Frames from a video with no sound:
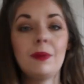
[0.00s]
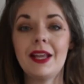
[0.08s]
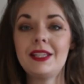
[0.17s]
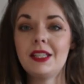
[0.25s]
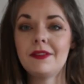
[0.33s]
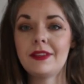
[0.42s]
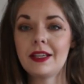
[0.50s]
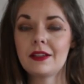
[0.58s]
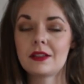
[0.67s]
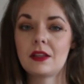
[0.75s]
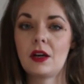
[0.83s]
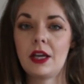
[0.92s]
plenty of
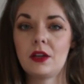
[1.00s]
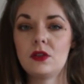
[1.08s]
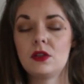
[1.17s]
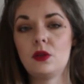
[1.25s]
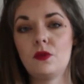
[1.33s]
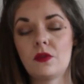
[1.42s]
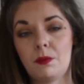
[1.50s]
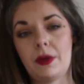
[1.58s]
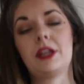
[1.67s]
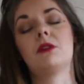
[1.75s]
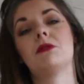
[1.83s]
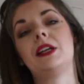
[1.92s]
things that I can do from
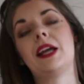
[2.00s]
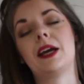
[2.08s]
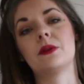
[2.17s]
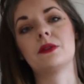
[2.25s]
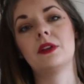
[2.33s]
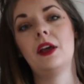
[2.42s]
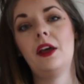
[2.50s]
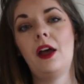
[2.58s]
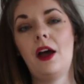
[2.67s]
my greenhouse.